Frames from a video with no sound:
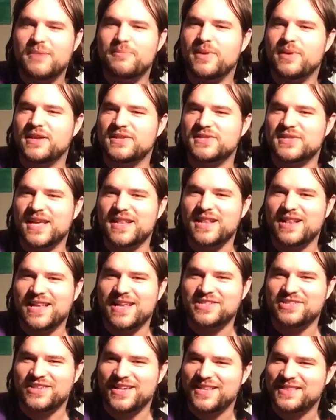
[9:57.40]
because then I'll
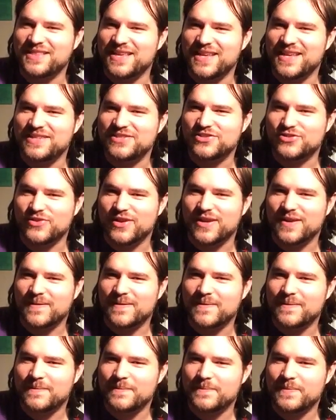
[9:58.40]
actually hit the E string.
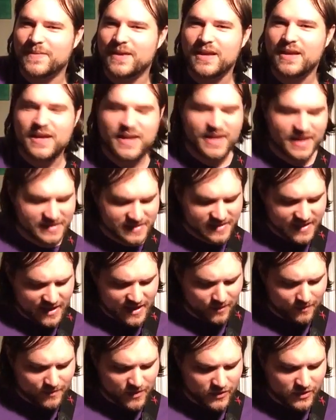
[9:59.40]
Instead,
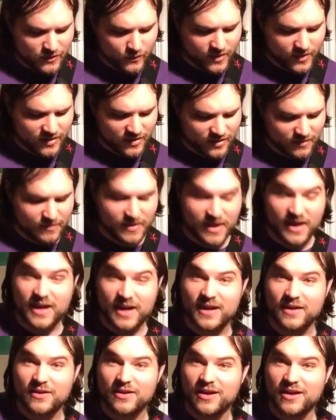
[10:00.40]
I'll mute it with
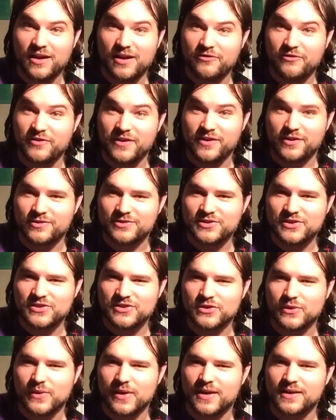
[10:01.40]
my fingers.
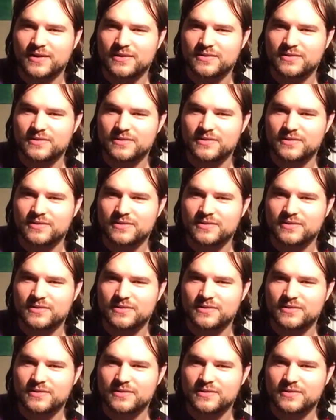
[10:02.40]
So I'll